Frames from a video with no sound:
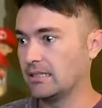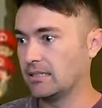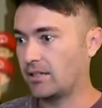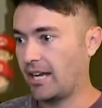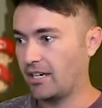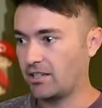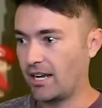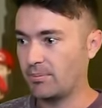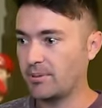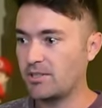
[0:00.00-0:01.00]
Okay,
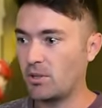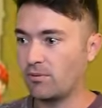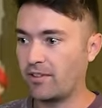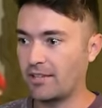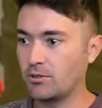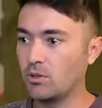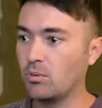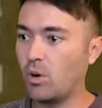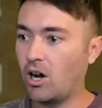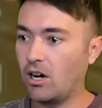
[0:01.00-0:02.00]
okay, please don't fly through the
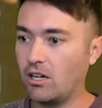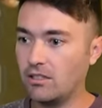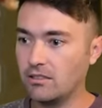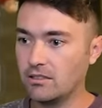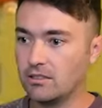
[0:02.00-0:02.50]
wall.